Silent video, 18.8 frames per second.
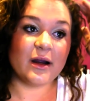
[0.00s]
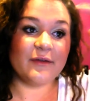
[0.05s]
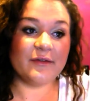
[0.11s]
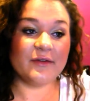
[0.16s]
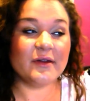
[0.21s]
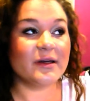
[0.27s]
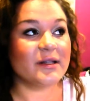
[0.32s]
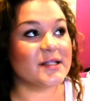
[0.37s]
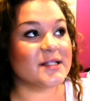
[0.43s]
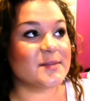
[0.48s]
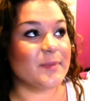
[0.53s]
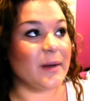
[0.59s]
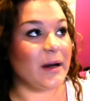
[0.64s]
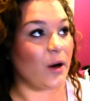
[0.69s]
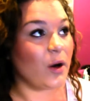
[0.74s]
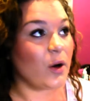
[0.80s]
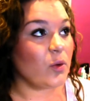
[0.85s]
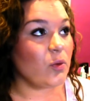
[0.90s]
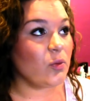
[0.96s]
I feel like this is my
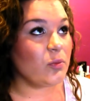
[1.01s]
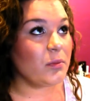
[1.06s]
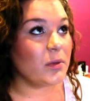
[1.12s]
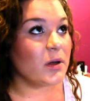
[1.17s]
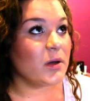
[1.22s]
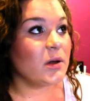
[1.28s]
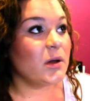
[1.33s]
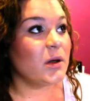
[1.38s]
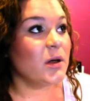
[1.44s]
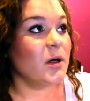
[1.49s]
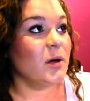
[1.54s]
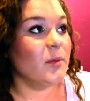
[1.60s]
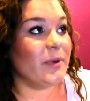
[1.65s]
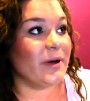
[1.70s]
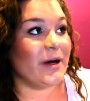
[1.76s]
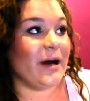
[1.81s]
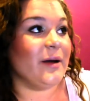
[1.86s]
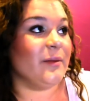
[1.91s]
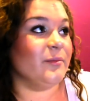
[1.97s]
home
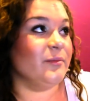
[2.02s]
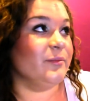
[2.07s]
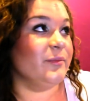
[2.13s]
but I'm,